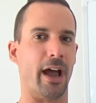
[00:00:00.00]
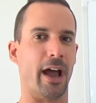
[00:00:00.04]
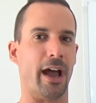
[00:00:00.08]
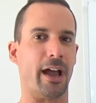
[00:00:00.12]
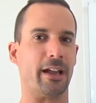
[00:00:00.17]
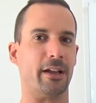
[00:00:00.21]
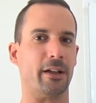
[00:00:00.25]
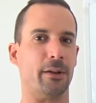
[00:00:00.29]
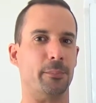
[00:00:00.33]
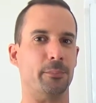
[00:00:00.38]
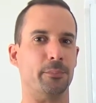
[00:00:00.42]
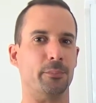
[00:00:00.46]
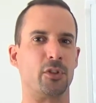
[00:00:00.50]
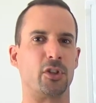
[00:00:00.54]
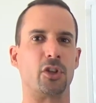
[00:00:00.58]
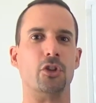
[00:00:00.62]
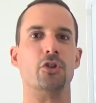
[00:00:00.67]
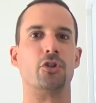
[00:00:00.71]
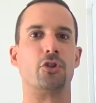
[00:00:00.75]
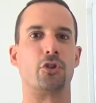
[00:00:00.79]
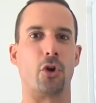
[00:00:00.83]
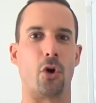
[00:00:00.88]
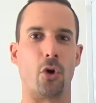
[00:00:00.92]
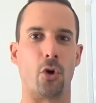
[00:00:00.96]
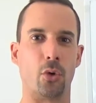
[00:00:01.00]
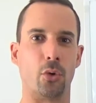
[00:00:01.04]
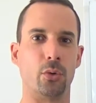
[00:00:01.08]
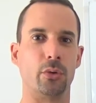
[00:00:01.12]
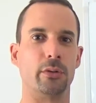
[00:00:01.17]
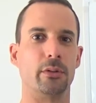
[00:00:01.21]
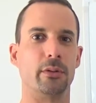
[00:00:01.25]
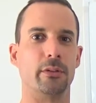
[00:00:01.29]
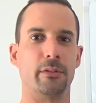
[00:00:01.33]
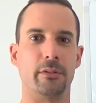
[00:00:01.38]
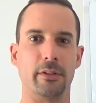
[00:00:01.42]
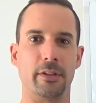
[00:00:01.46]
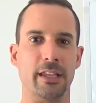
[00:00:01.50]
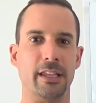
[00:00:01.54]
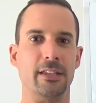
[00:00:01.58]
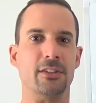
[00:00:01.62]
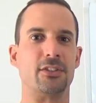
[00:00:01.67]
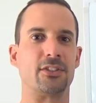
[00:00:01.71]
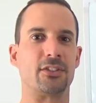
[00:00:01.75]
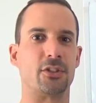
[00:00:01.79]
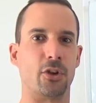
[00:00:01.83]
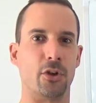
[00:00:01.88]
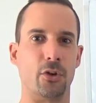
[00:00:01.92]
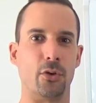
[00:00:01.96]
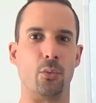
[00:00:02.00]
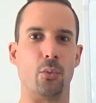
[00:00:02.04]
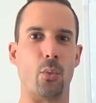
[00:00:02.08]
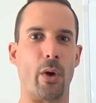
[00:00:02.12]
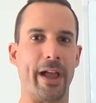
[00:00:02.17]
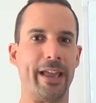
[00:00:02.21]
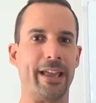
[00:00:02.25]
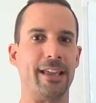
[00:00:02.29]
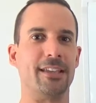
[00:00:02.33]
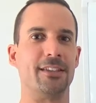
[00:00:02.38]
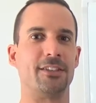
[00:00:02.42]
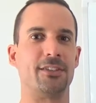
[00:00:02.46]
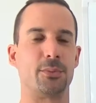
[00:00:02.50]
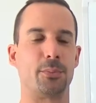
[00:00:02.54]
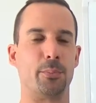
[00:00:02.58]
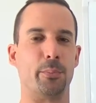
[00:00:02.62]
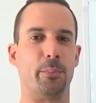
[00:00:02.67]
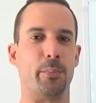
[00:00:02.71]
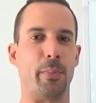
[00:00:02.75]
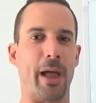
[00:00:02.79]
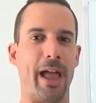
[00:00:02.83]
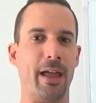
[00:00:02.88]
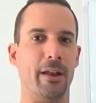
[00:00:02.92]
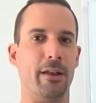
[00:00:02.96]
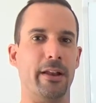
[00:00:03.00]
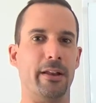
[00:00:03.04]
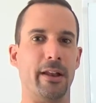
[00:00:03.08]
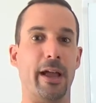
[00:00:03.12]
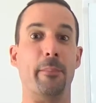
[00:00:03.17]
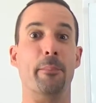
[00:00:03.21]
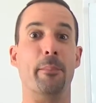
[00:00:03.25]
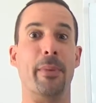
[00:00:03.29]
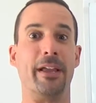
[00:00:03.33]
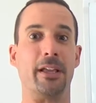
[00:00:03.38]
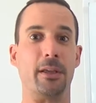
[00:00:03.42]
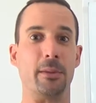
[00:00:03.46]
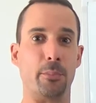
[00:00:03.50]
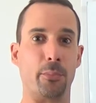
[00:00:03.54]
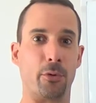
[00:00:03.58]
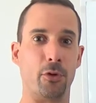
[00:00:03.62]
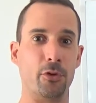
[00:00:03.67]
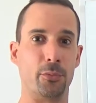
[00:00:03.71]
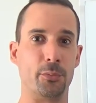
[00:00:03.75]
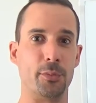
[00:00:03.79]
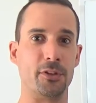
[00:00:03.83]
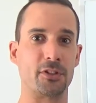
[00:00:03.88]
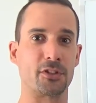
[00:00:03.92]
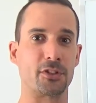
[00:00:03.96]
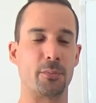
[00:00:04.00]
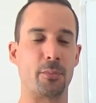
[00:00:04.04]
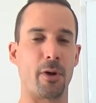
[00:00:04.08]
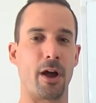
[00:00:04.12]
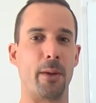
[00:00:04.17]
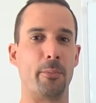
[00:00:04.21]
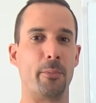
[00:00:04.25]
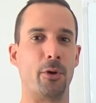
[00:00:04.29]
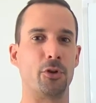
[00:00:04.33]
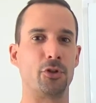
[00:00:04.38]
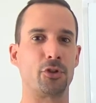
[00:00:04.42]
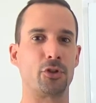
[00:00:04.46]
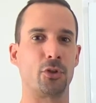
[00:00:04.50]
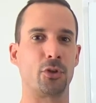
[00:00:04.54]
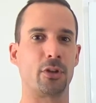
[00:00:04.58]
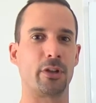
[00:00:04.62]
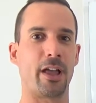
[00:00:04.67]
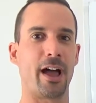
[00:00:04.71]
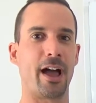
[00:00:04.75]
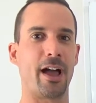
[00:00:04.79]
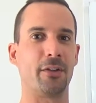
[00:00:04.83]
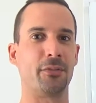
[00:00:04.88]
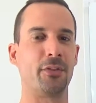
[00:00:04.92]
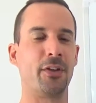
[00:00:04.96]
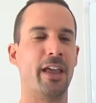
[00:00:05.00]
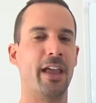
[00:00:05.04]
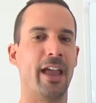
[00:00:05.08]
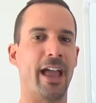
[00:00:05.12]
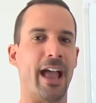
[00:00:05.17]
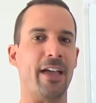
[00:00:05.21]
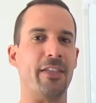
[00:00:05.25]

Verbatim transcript: um, control in certain ways and make improvements to my emotional life.